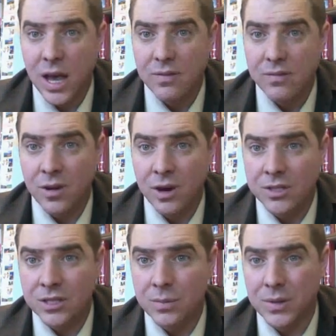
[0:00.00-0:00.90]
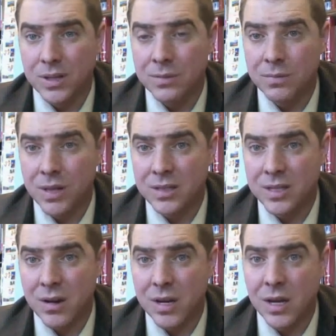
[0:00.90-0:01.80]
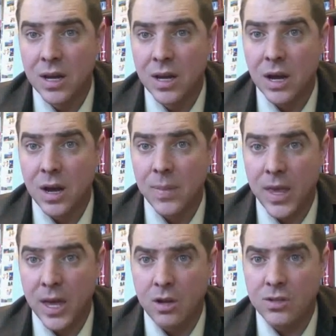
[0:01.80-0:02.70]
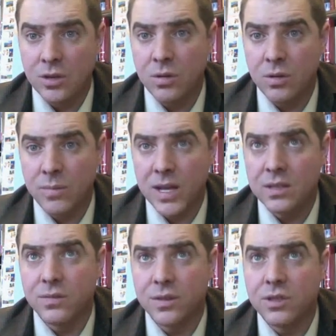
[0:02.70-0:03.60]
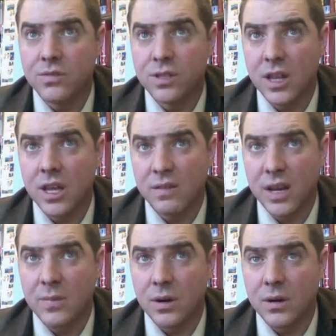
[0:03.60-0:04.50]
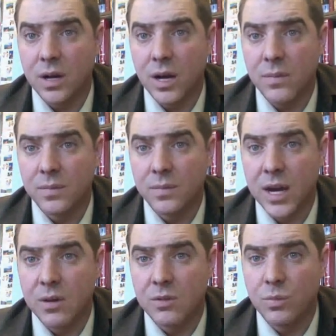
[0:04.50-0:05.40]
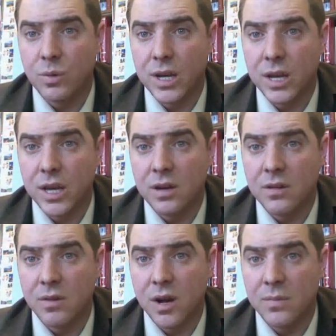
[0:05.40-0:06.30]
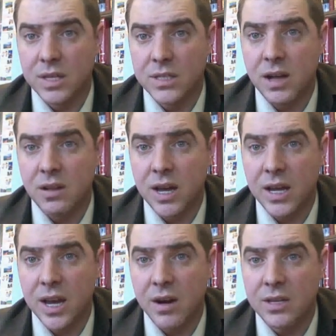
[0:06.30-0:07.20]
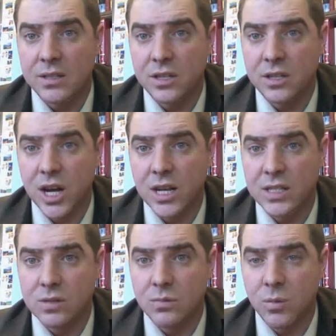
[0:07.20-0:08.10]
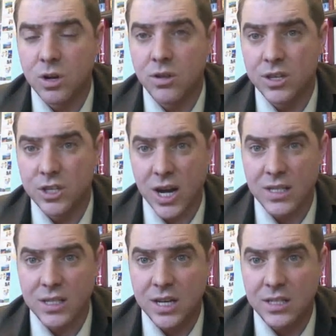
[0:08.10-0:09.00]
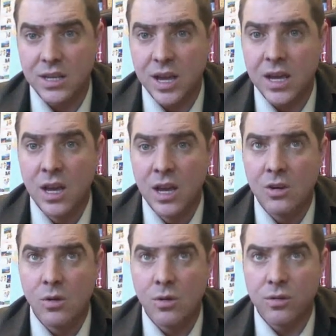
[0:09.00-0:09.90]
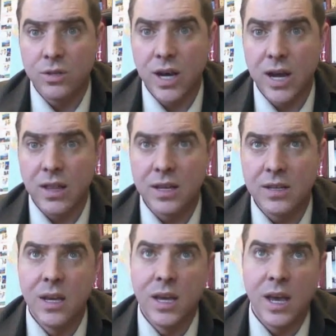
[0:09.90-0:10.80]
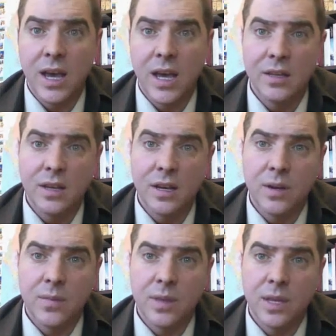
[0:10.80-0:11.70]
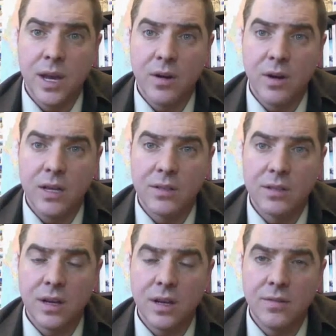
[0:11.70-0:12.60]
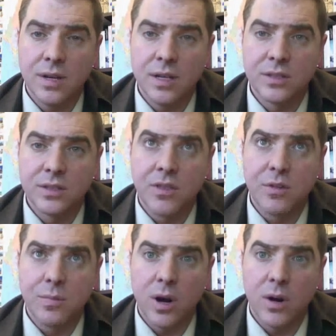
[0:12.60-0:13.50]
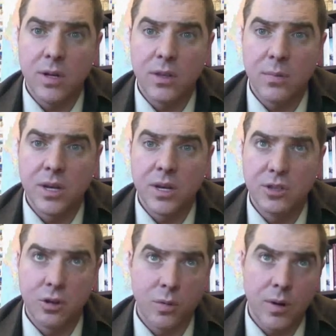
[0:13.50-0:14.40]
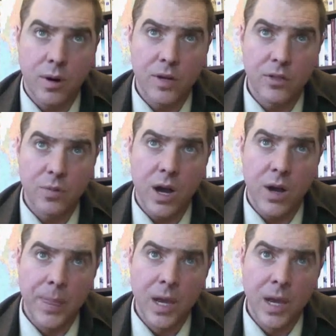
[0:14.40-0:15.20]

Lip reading: have a well-disciplined military, and also a massive use of slave labor that he was bringing in from these outlying areas, the Shan, what we call the Shan states today, northern Thailand, and the areas of southern Burma, the peninsular Burma as well.